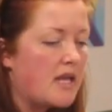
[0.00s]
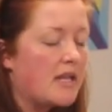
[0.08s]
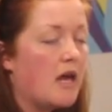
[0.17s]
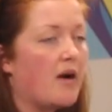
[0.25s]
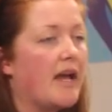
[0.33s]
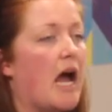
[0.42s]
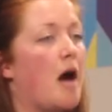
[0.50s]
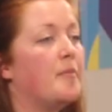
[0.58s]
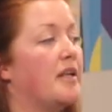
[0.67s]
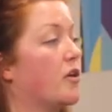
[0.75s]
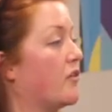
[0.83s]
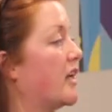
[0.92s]
Now, I
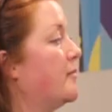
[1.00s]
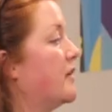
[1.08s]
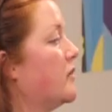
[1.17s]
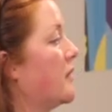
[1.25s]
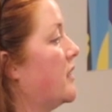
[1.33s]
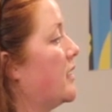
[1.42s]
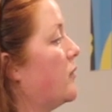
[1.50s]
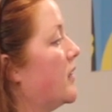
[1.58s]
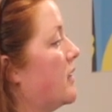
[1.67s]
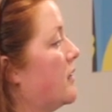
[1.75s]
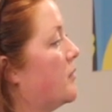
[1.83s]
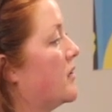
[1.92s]
am in agreement
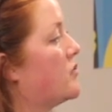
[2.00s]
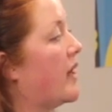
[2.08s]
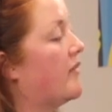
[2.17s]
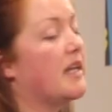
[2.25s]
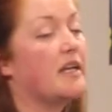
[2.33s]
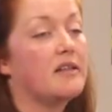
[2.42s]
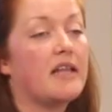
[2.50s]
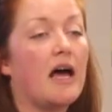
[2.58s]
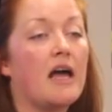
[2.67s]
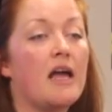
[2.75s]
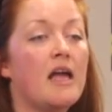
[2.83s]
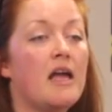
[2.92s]
with Sharon Hill
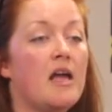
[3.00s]
that